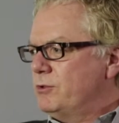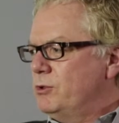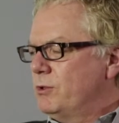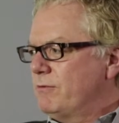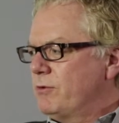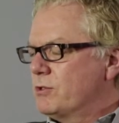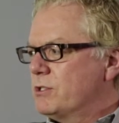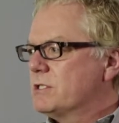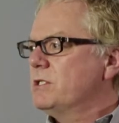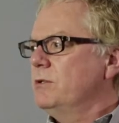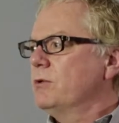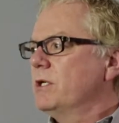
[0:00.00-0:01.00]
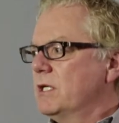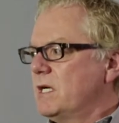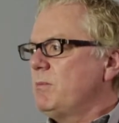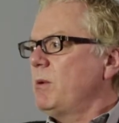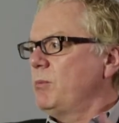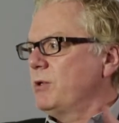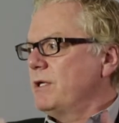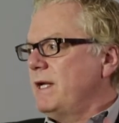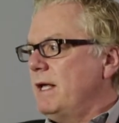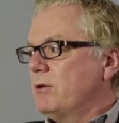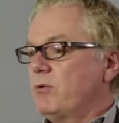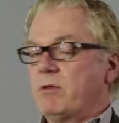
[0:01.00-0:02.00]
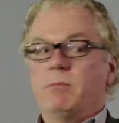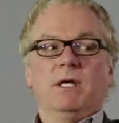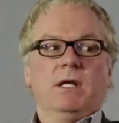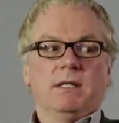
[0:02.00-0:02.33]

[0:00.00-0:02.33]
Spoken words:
universe and see who can come up with an algorithm